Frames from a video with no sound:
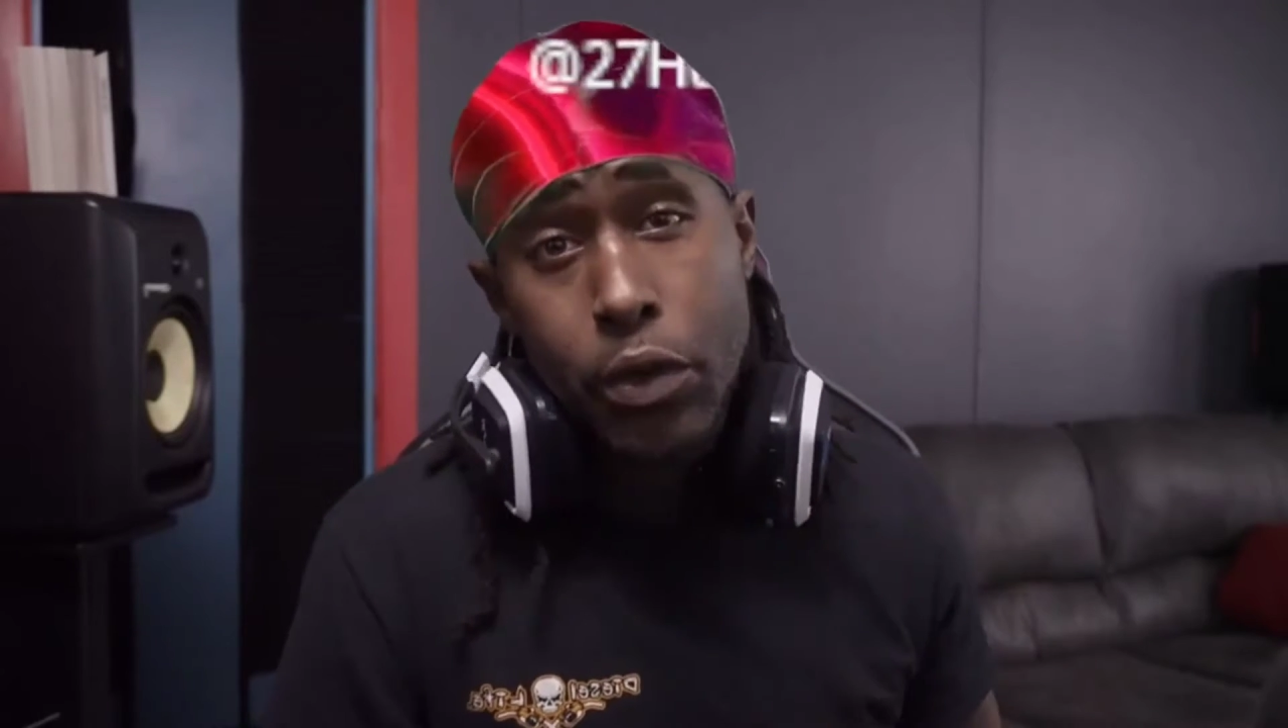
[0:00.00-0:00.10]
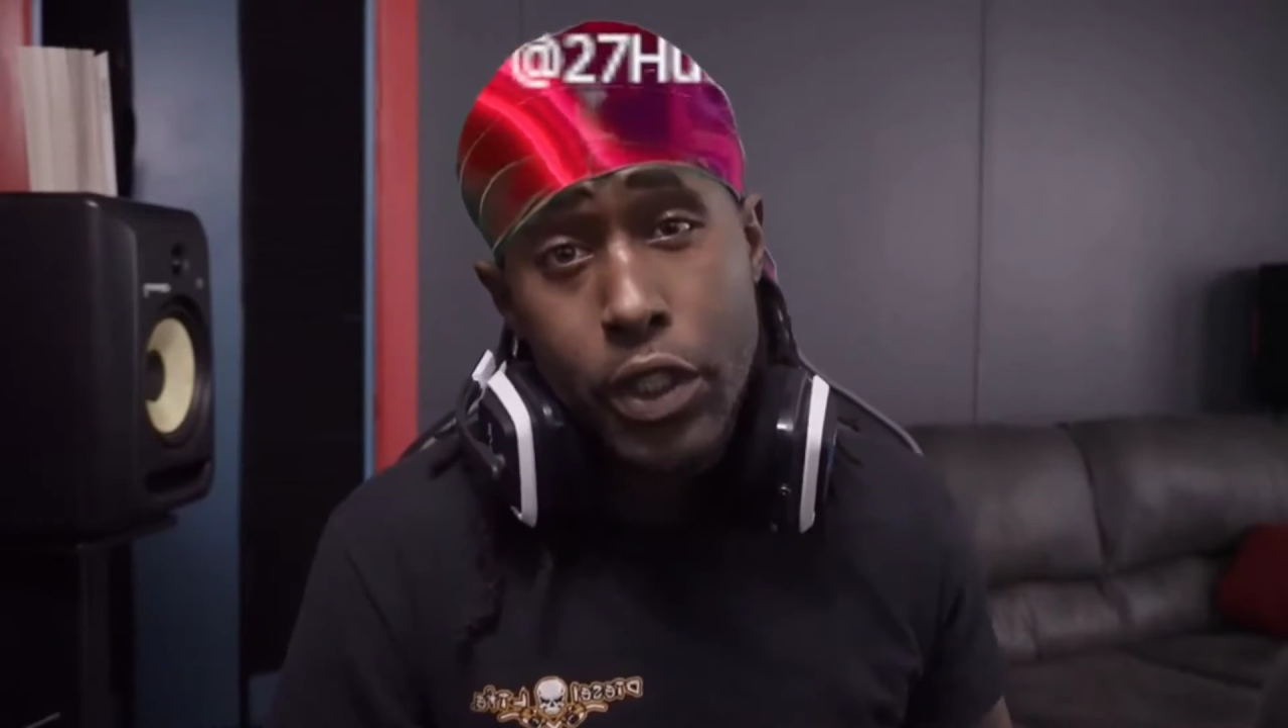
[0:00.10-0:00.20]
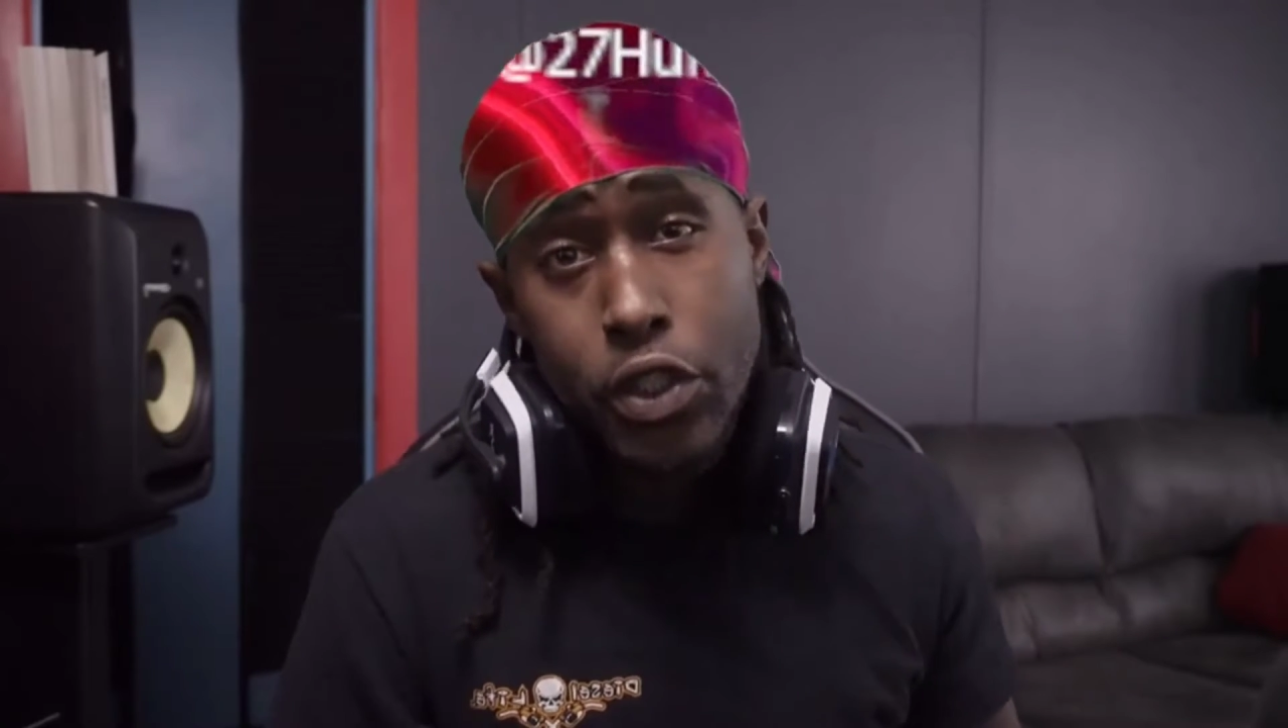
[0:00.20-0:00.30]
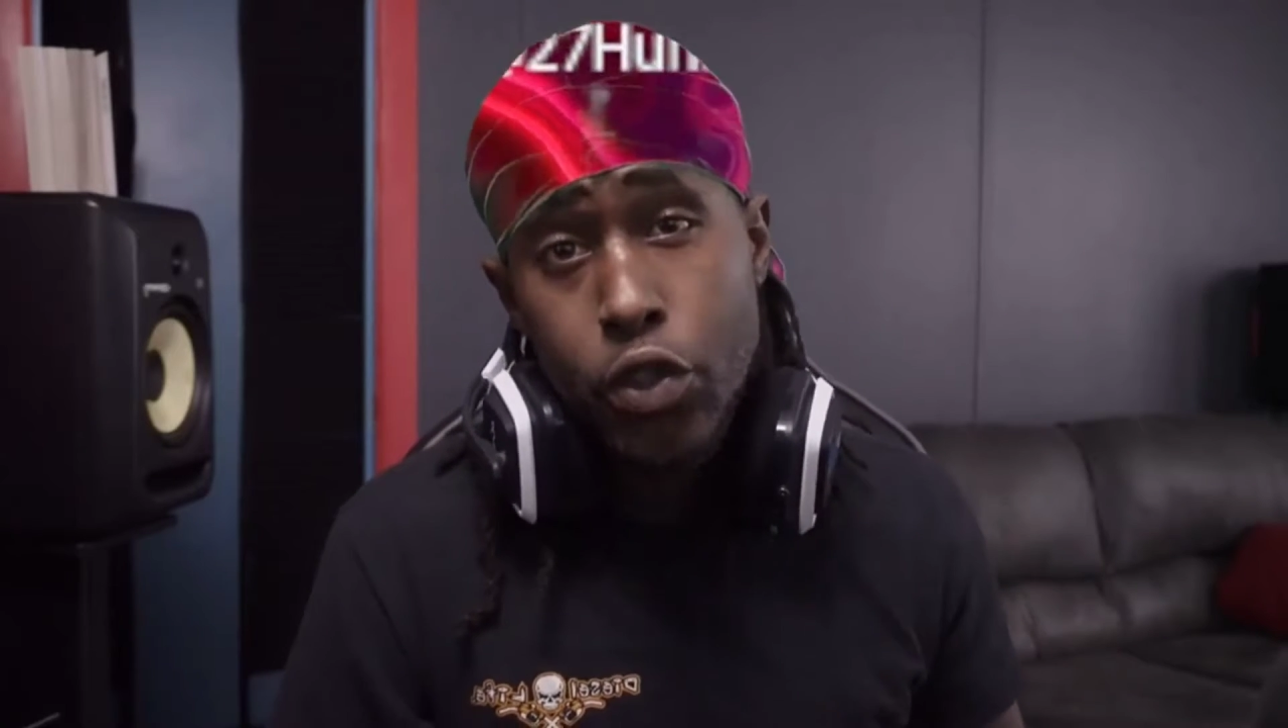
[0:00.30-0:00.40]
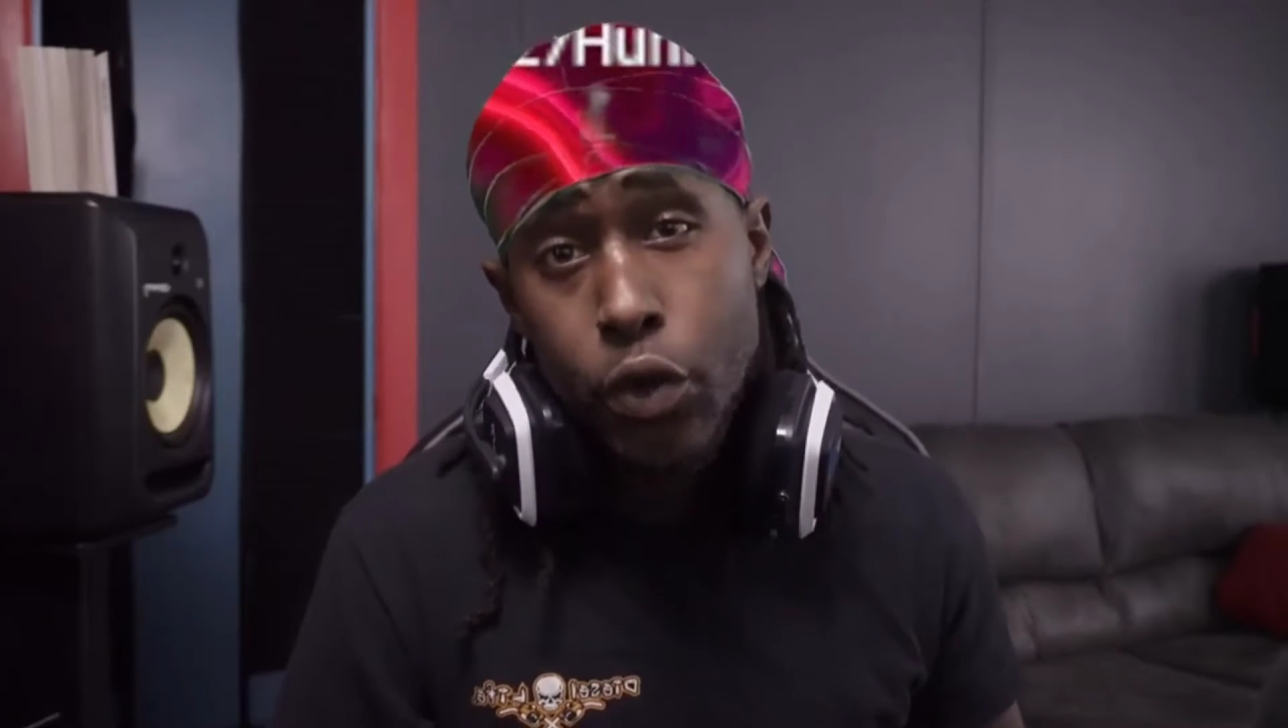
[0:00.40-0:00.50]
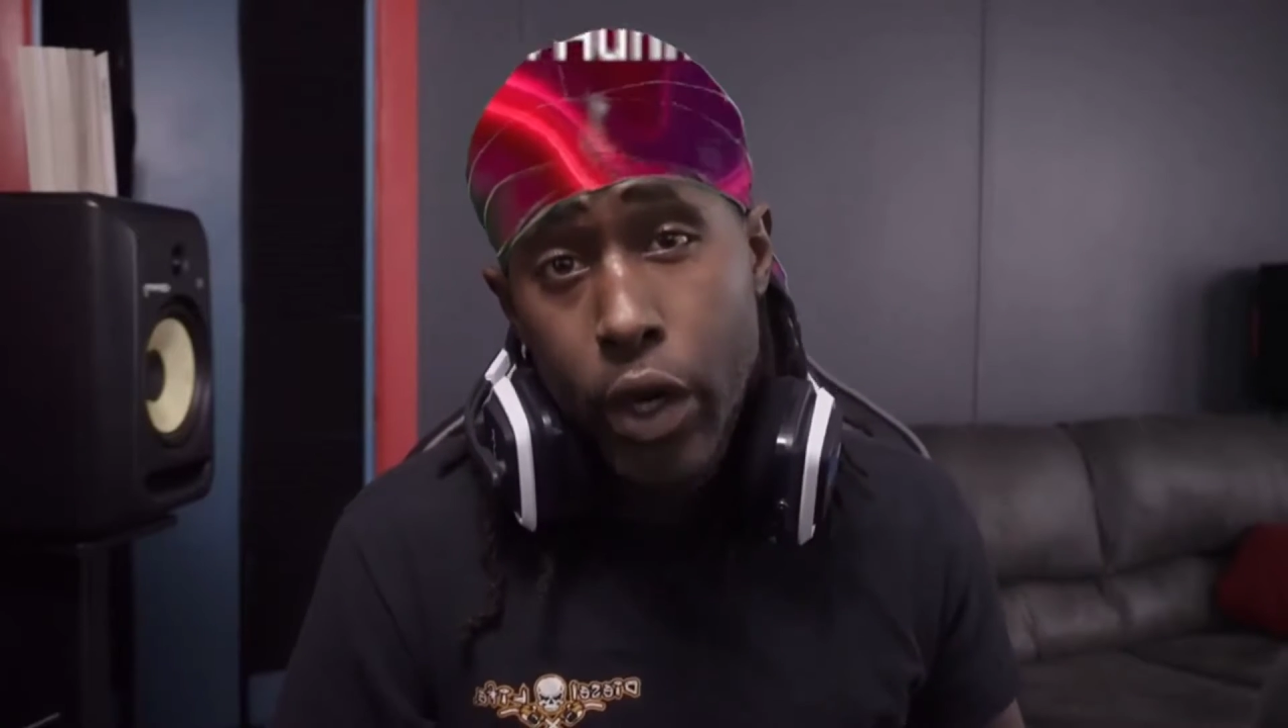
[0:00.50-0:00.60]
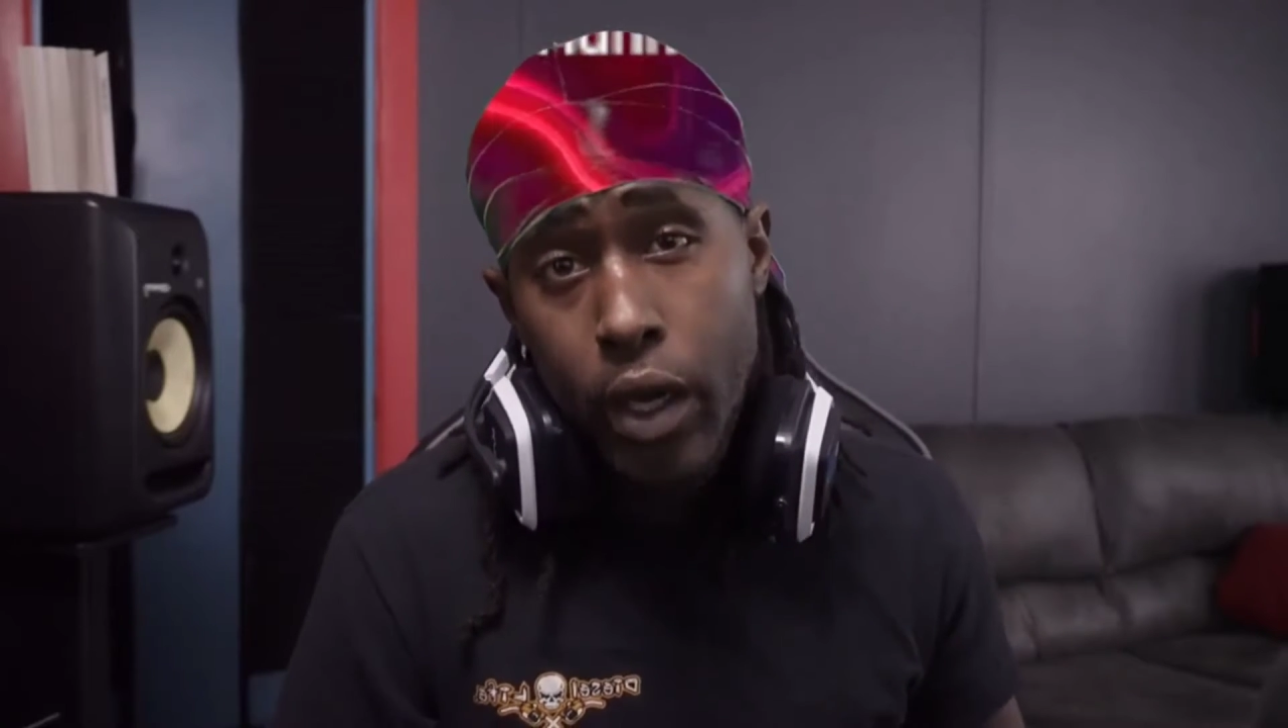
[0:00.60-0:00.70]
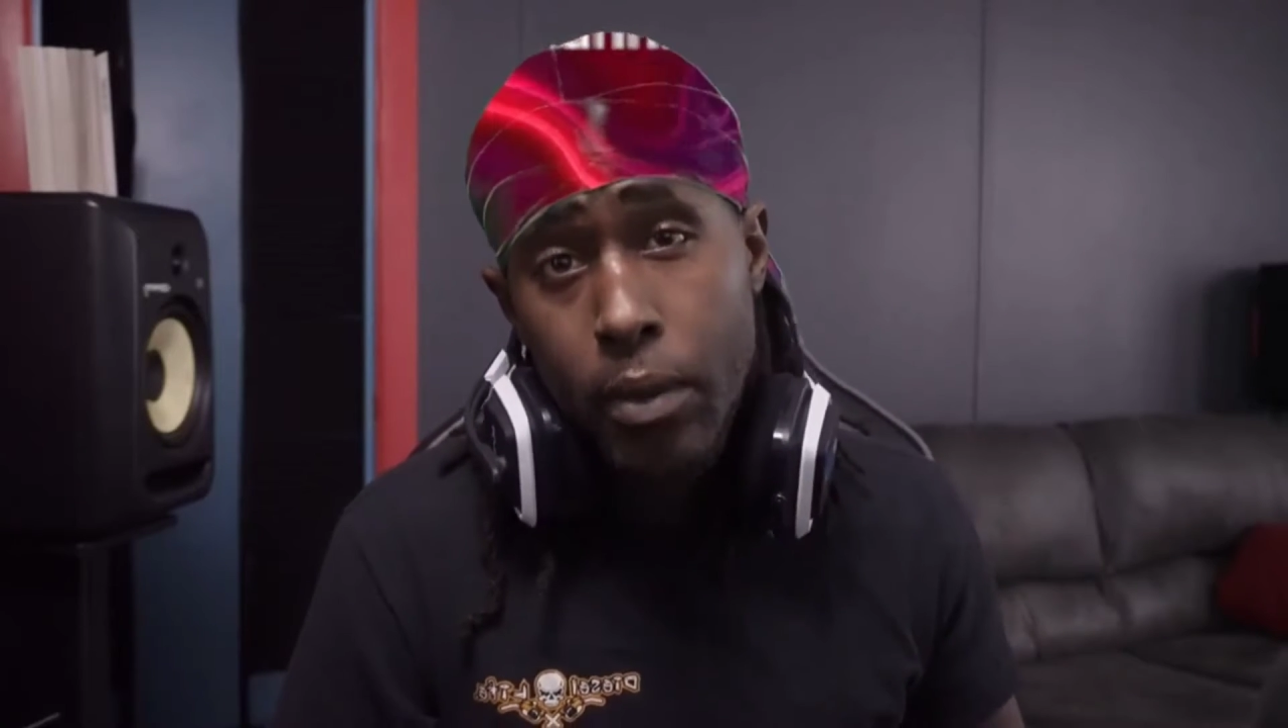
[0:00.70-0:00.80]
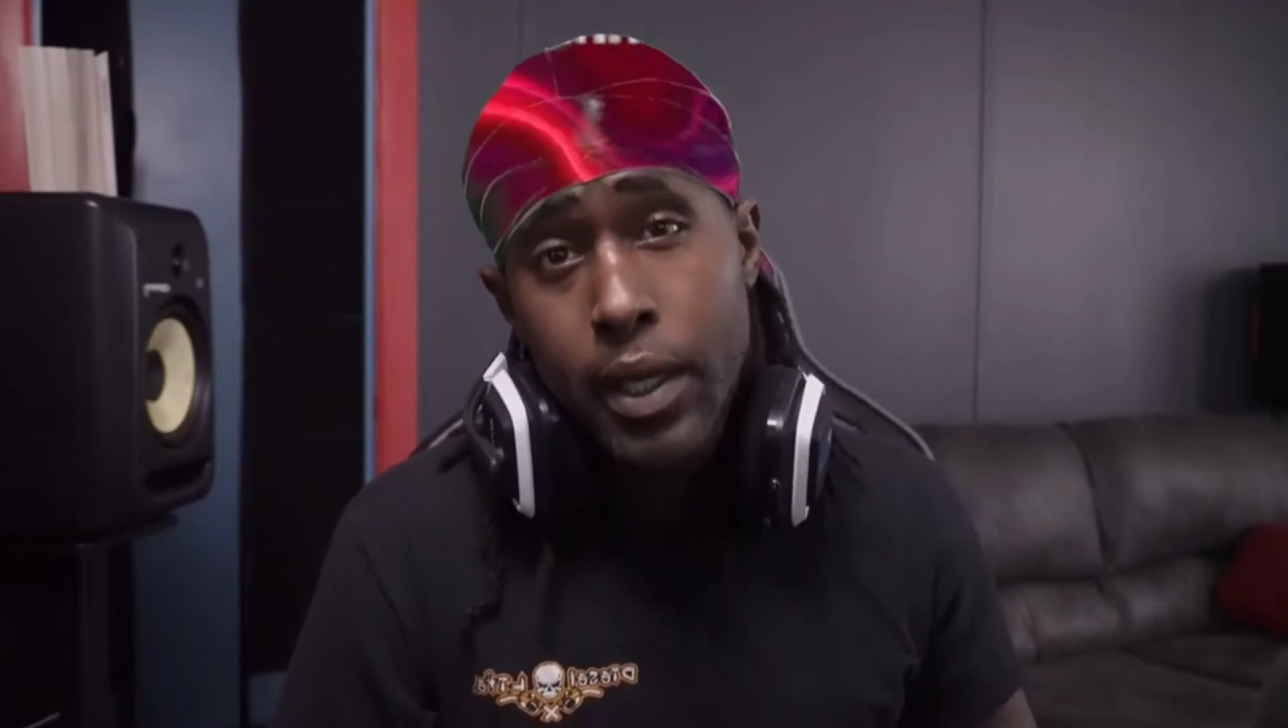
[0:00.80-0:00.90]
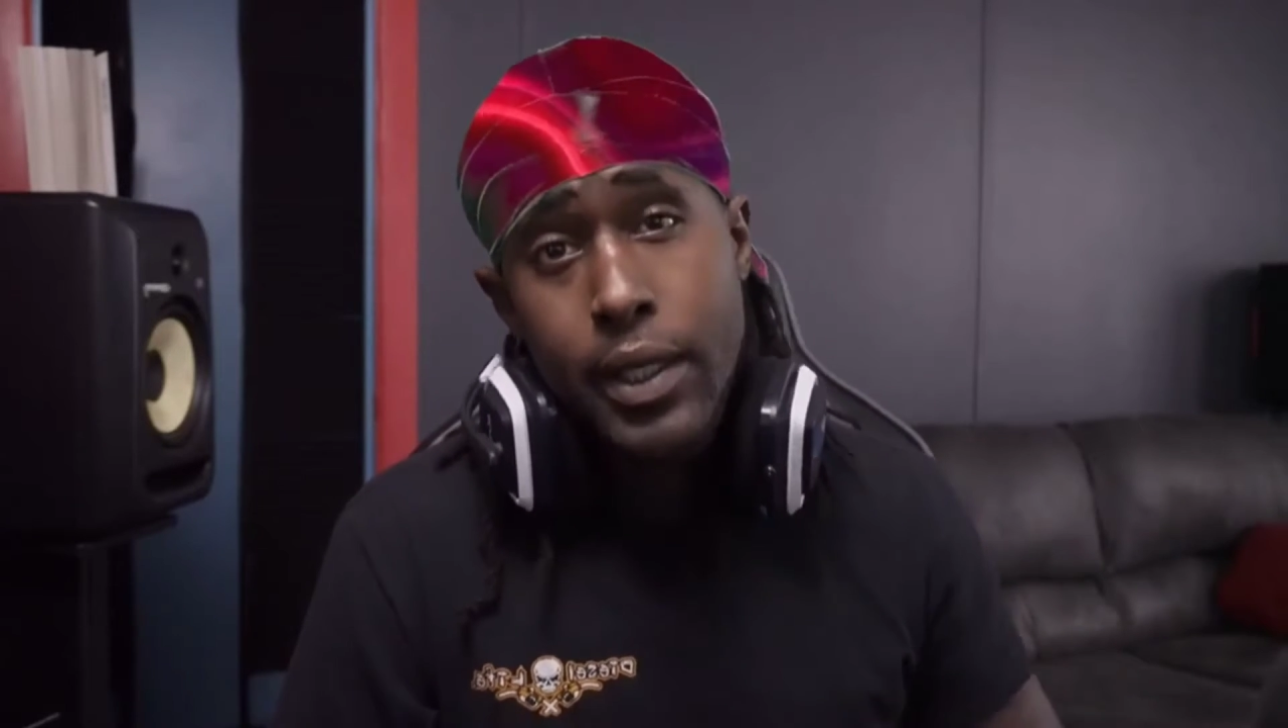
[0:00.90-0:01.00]

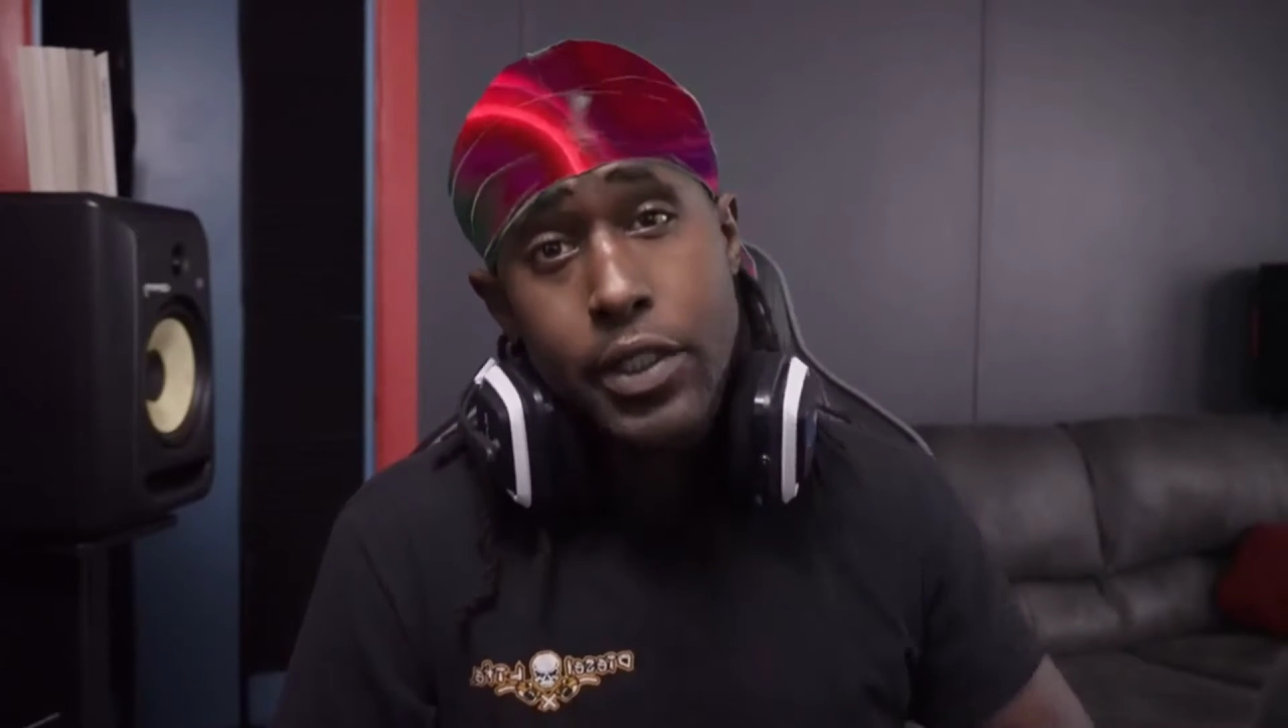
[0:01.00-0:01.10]
Instagram